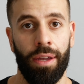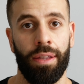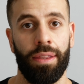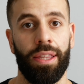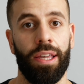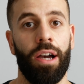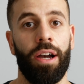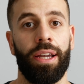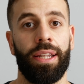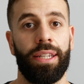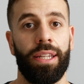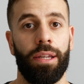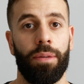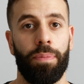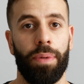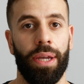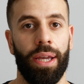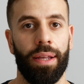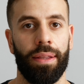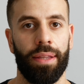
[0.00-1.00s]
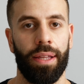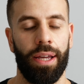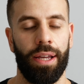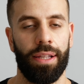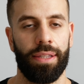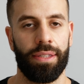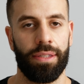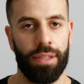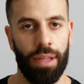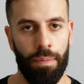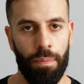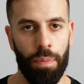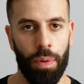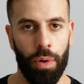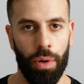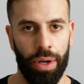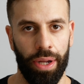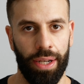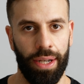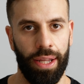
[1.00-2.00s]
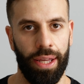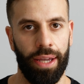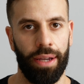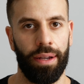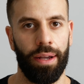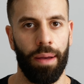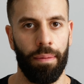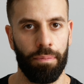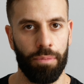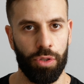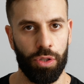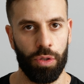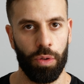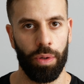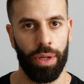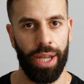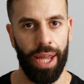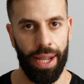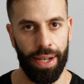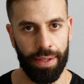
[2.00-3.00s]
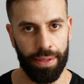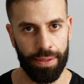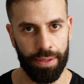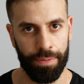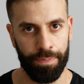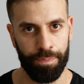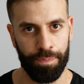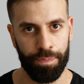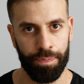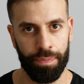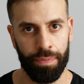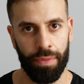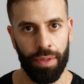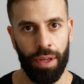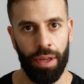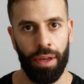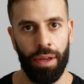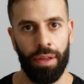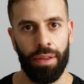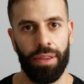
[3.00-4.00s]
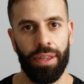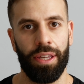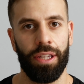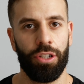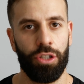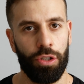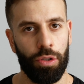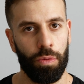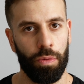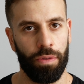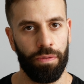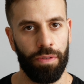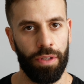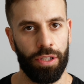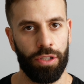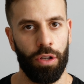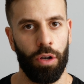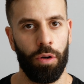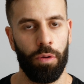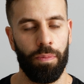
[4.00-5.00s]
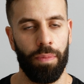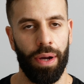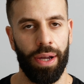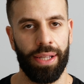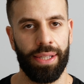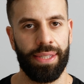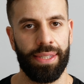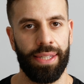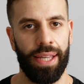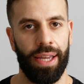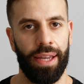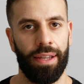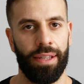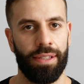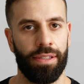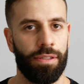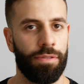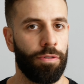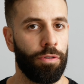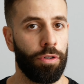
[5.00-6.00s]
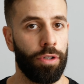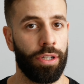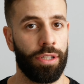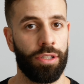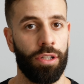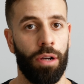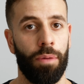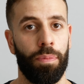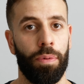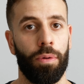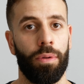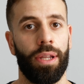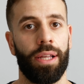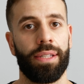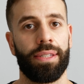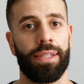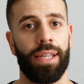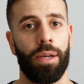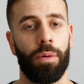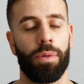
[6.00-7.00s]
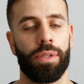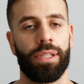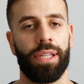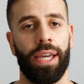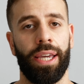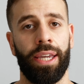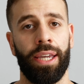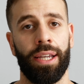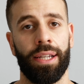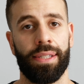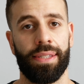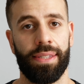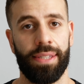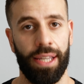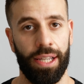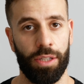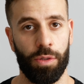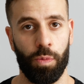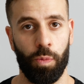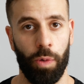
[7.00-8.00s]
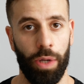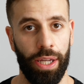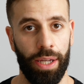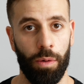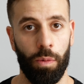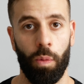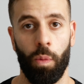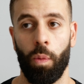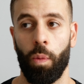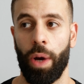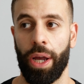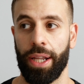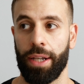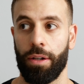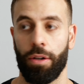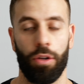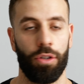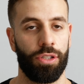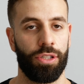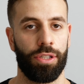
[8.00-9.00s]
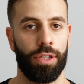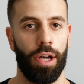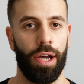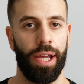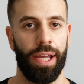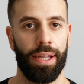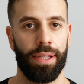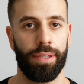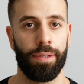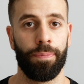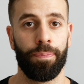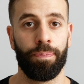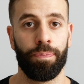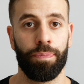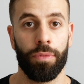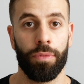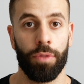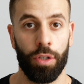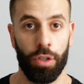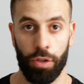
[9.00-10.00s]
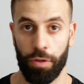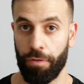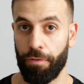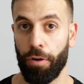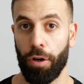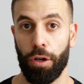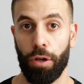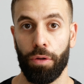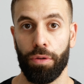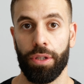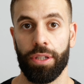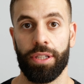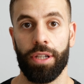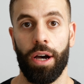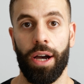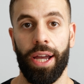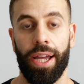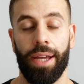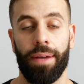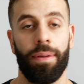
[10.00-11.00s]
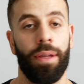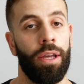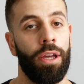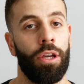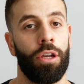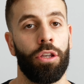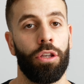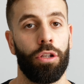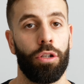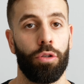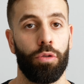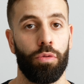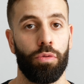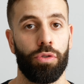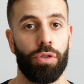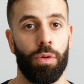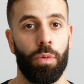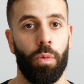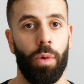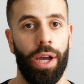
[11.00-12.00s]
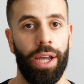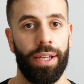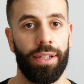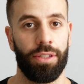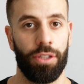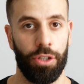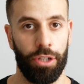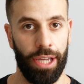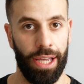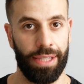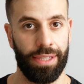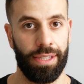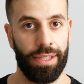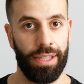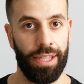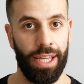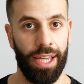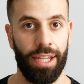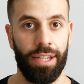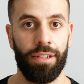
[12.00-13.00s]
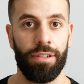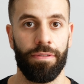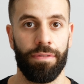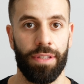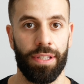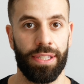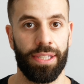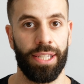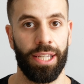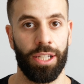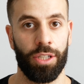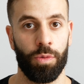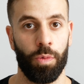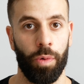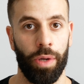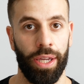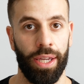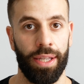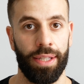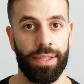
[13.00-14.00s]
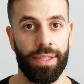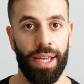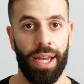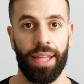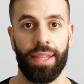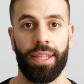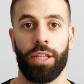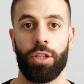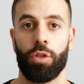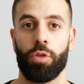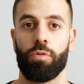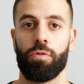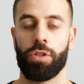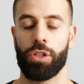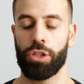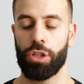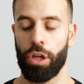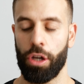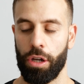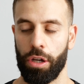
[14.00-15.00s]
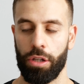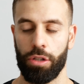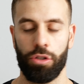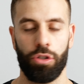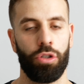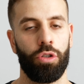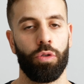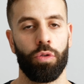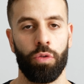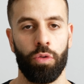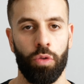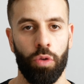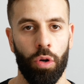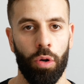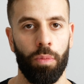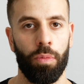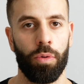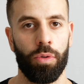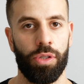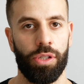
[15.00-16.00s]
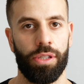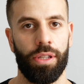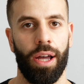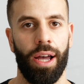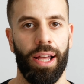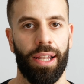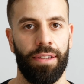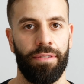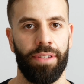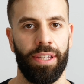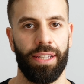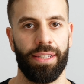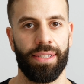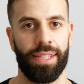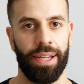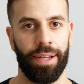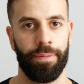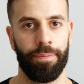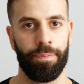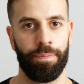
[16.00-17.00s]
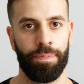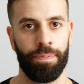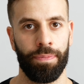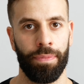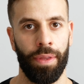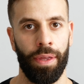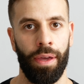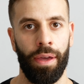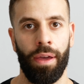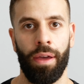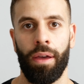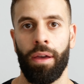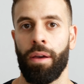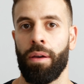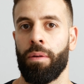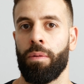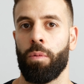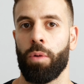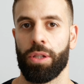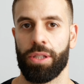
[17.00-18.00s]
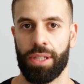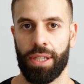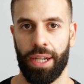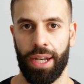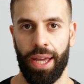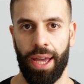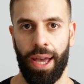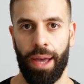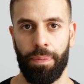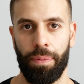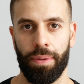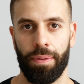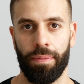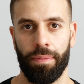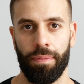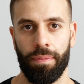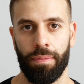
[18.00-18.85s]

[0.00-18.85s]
The idea being that at some point it comes to an end. The issue with this whole mindset is, for example, let's say we're taking a six week weight loss diet. You follow the diet, you lose the weight. You get to the end of the six weeks, and then you return to your normal style of eating. What's going to happen?